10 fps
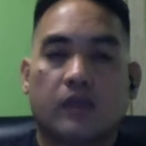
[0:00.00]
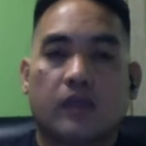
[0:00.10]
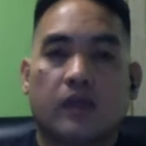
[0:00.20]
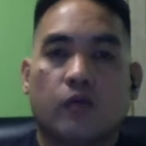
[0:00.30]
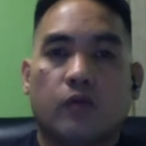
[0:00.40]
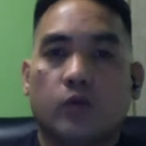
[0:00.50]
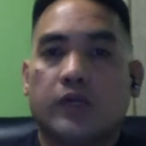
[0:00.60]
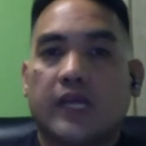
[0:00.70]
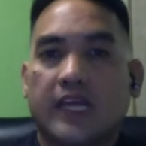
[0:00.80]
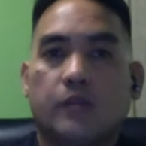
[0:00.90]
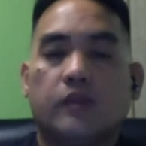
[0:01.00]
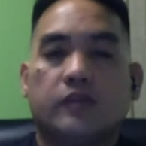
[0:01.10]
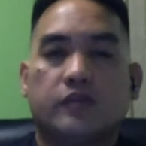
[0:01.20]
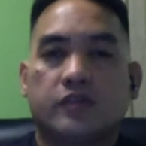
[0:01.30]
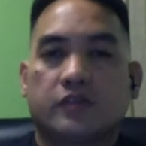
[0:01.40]
we were able
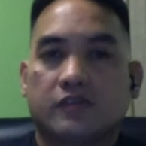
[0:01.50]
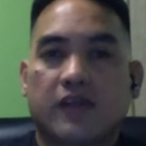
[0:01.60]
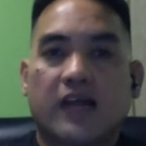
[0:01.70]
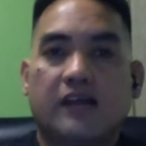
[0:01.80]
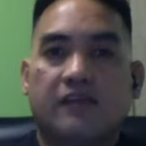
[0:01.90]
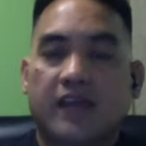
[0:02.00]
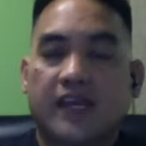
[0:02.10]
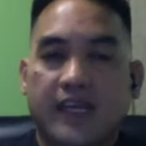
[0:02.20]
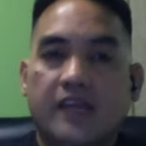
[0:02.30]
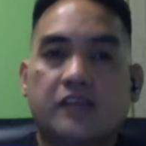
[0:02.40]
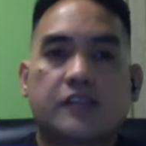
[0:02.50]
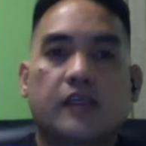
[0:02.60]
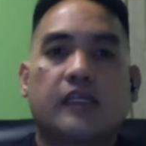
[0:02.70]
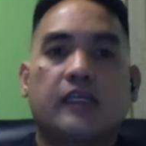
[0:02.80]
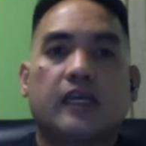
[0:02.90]
to survive
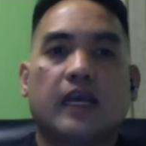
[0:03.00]
financially.